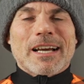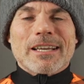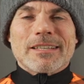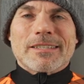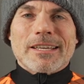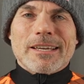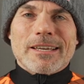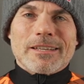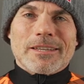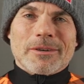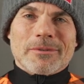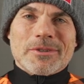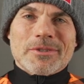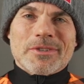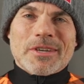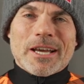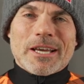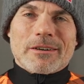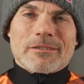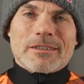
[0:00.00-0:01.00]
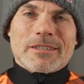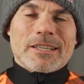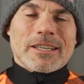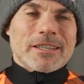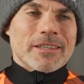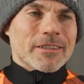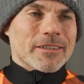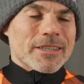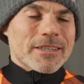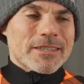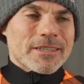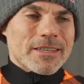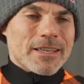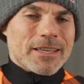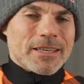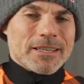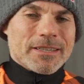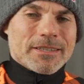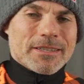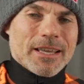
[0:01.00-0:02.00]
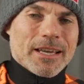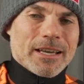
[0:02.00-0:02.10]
I did that was kind of ridiculous is